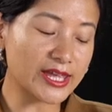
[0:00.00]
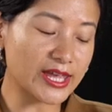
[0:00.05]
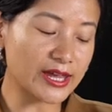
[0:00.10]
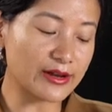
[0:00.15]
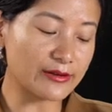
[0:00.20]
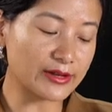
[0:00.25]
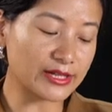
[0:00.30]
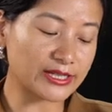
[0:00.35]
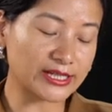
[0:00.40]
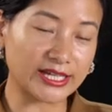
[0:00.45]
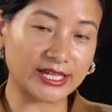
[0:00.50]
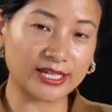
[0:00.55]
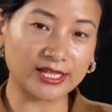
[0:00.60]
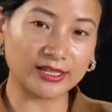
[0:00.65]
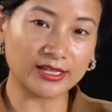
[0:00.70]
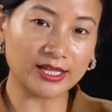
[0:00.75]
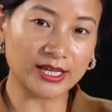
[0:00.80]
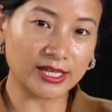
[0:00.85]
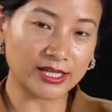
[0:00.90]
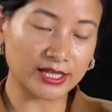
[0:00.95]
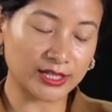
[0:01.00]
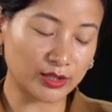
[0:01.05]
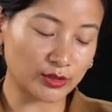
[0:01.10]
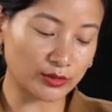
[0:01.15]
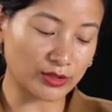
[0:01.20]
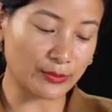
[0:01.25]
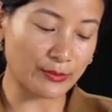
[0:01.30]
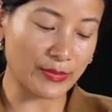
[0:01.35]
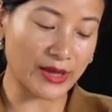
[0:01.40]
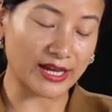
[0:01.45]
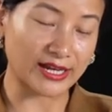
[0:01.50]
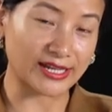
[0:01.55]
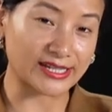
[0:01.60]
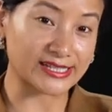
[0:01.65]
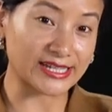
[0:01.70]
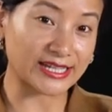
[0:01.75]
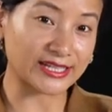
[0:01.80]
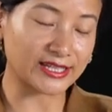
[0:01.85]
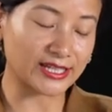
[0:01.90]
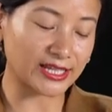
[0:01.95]
carried in into the
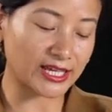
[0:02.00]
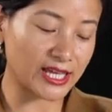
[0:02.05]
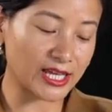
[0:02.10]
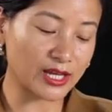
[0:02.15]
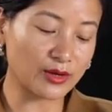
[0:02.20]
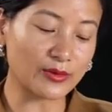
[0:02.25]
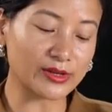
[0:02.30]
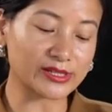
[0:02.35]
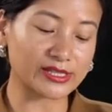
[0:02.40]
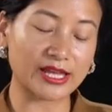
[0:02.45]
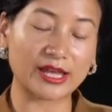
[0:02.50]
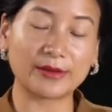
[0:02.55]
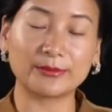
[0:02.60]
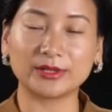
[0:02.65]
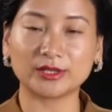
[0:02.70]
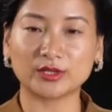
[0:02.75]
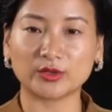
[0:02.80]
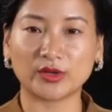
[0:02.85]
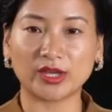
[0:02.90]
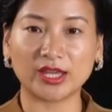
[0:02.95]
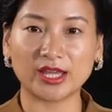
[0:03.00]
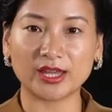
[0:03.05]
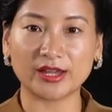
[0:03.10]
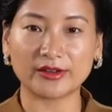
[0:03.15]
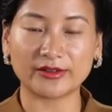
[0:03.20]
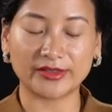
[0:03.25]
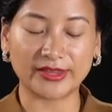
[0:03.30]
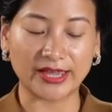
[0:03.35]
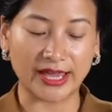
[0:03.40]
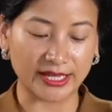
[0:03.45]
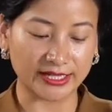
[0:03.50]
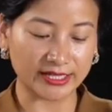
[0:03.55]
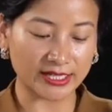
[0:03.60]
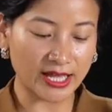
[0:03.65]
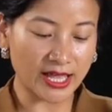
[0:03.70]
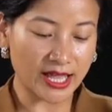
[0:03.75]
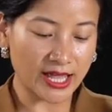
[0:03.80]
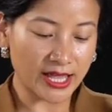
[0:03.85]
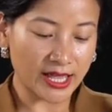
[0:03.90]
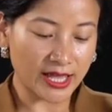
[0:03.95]
palace, and the king was able to hear that.
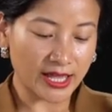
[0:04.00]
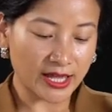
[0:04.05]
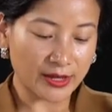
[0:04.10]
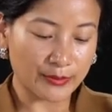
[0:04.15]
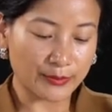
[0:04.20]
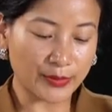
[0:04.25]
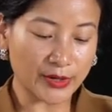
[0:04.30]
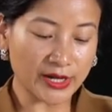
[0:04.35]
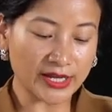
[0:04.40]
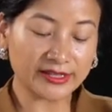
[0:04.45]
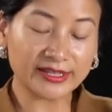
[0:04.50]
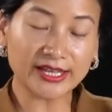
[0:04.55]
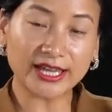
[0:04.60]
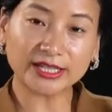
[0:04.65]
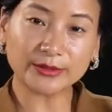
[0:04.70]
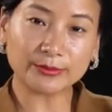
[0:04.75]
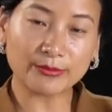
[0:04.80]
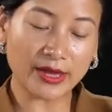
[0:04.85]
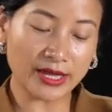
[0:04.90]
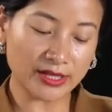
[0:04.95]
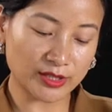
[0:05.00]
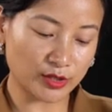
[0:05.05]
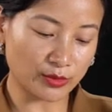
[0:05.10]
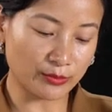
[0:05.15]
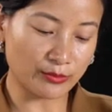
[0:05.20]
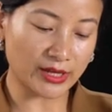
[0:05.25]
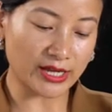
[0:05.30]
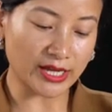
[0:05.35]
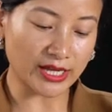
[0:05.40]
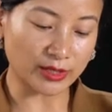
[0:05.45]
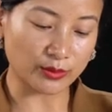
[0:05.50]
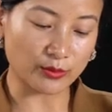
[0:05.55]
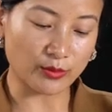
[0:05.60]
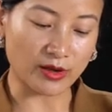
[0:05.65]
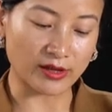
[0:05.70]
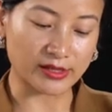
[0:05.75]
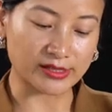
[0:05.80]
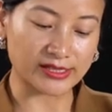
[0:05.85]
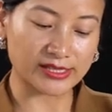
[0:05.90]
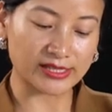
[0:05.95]
Bring that man to me at
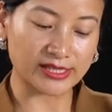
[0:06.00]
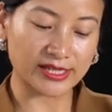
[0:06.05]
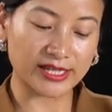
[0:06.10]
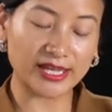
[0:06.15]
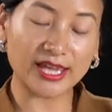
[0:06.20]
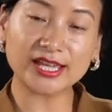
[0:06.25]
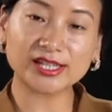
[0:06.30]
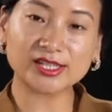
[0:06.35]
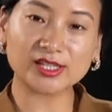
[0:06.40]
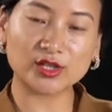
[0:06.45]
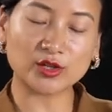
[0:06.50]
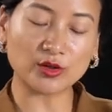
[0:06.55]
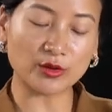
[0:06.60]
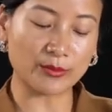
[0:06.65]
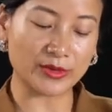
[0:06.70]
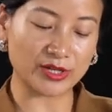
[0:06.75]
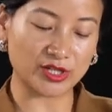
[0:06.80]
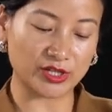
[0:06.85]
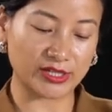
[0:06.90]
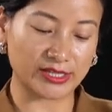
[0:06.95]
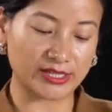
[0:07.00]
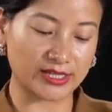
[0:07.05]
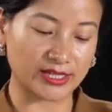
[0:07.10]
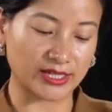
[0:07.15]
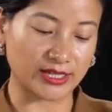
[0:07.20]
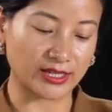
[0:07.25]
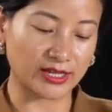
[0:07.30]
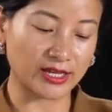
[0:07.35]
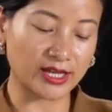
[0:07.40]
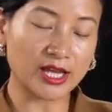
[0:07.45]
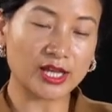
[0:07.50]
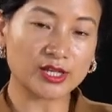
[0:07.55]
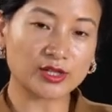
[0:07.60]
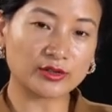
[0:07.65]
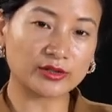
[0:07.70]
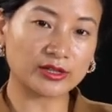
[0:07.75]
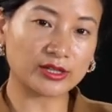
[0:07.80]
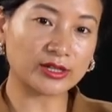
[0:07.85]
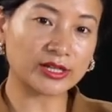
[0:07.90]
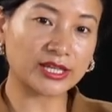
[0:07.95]
once. Yes, your majesty.
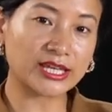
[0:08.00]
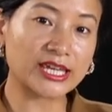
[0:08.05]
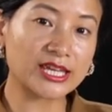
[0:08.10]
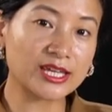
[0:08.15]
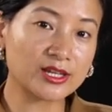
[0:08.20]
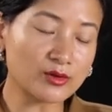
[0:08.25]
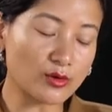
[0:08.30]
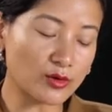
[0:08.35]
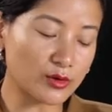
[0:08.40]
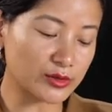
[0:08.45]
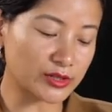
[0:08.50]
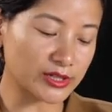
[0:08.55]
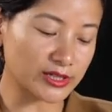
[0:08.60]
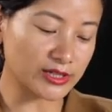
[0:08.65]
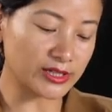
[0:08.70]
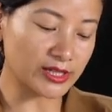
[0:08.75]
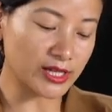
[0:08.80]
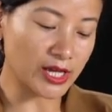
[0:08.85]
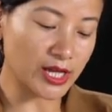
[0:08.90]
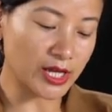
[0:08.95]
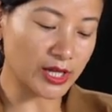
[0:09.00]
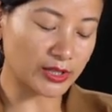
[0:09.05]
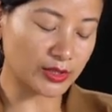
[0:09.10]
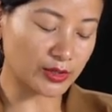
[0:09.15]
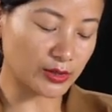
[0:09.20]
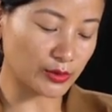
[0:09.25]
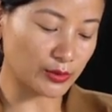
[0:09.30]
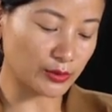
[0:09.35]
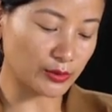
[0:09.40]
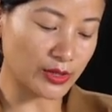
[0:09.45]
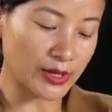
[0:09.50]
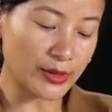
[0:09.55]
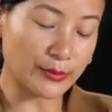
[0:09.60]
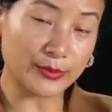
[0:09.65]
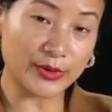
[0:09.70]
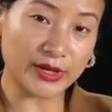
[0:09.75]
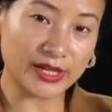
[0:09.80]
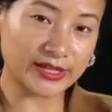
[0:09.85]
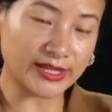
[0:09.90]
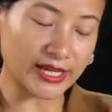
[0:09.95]
So the king ordered to
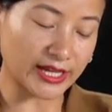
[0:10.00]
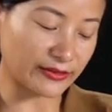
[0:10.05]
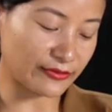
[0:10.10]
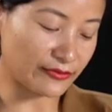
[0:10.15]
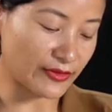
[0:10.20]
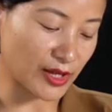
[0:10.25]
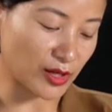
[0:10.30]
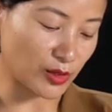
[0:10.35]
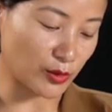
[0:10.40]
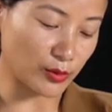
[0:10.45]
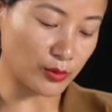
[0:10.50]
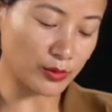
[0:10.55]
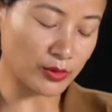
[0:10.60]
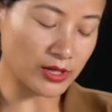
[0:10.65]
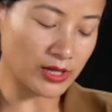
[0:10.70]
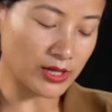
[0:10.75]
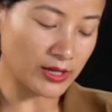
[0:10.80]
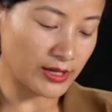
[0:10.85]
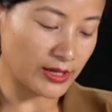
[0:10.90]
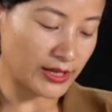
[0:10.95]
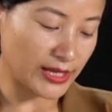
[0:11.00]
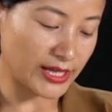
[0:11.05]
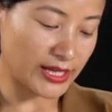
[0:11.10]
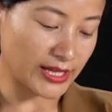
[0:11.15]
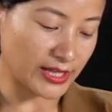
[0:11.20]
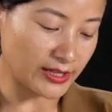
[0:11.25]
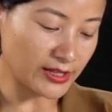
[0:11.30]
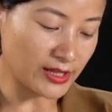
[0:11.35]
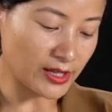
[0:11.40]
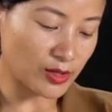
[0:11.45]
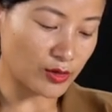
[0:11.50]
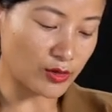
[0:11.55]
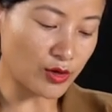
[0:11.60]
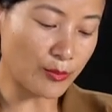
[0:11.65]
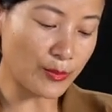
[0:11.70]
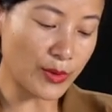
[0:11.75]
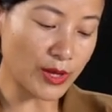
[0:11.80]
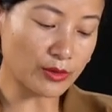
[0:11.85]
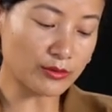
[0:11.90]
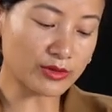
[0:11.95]
bring that fellow in.
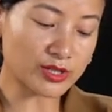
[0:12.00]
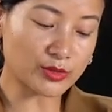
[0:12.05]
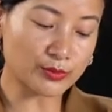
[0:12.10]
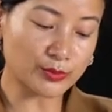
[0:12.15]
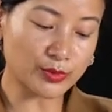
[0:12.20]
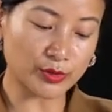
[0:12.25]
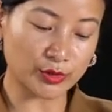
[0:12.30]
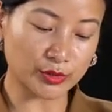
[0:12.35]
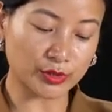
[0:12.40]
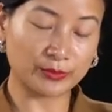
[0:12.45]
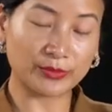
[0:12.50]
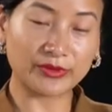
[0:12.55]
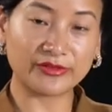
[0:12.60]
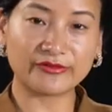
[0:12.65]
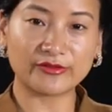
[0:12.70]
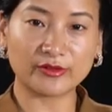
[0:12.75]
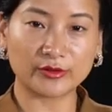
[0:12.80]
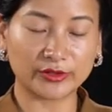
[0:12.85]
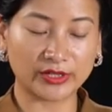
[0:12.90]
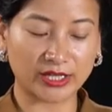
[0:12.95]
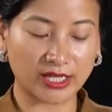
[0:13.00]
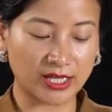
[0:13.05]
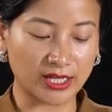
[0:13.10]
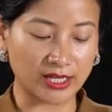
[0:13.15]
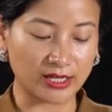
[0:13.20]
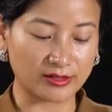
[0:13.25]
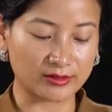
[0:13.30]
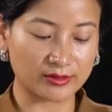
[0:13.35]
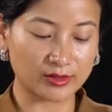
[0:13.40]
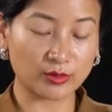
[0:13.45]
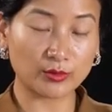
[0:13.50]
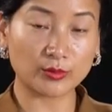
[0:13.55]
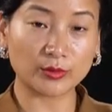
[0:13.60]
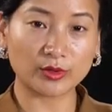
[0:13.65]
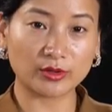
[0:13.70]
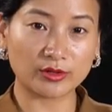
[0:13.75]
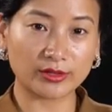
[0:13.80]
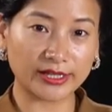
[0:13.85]
Gopal was brought before the king. So